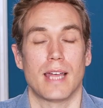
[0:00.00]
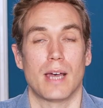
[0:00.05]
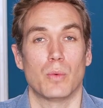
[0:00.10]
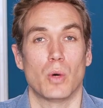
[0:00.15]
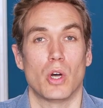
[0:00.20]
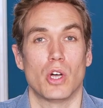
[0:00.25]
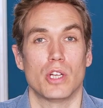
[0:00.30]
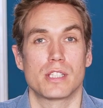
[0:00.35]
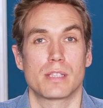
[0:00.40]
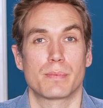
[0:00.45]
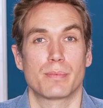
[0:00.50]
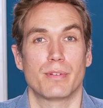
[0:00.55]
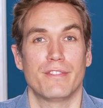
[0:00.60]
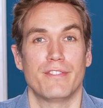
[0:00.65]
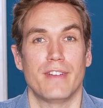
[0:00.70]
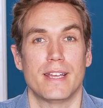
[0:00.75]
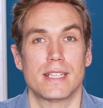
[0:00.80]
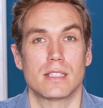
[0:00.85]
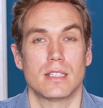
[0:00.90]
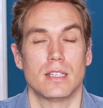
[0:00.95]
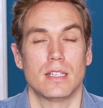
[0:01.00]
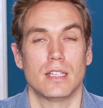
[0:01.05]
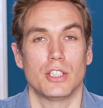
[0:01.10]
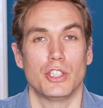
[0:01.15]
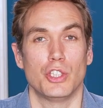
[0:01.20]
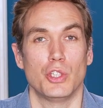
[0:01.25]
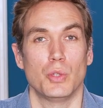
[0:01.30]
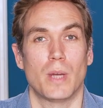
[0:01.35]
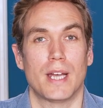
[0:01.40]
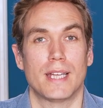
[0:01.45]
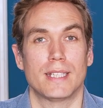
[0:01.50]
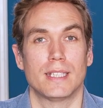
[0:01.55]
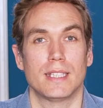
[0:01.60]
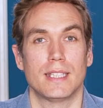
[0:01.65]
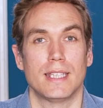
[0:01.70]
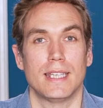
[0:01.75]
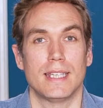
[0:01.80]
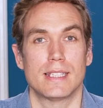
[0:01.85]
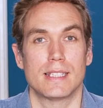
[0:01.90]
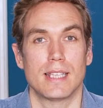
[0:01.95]
That was Professor
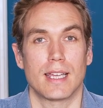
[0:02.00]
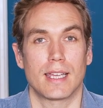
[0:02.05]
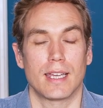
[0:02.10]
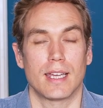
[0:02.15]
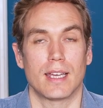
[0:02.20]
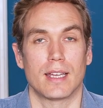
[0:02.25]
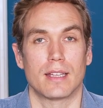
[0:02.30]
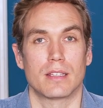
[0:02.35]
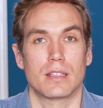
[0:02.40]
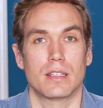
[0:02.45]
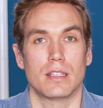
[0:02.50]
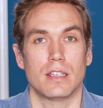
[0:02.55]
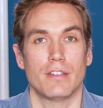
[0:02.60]
Johan Giesecke,